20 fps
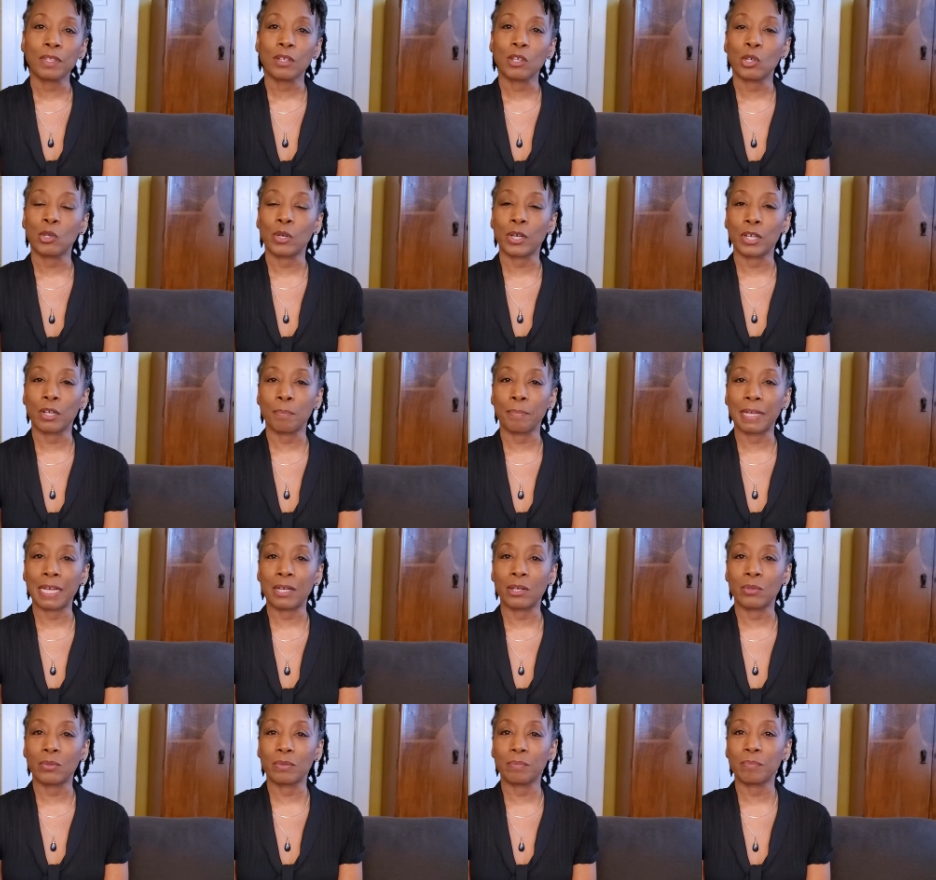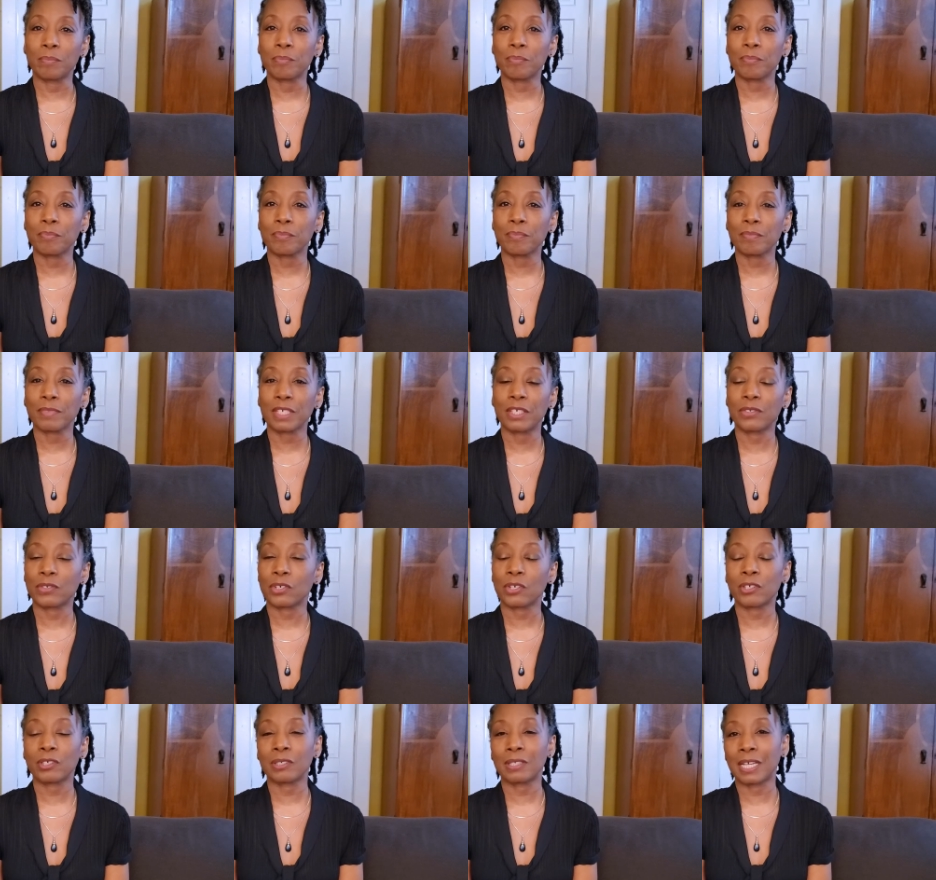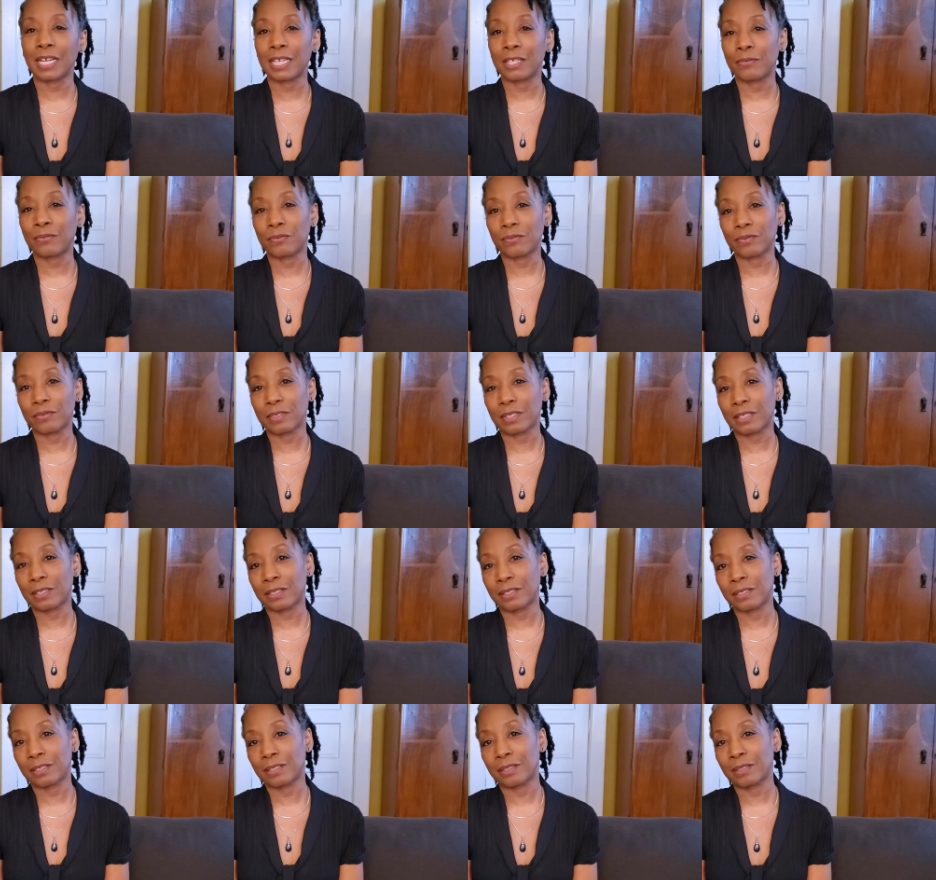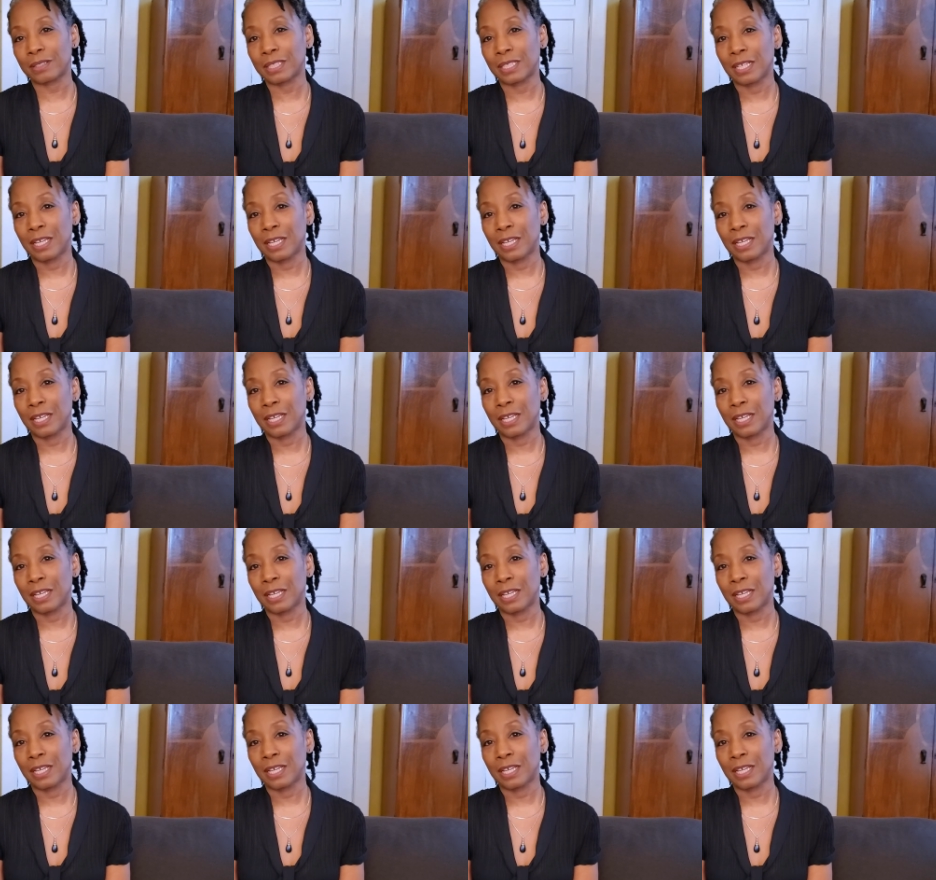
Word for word: go on about his or her life in a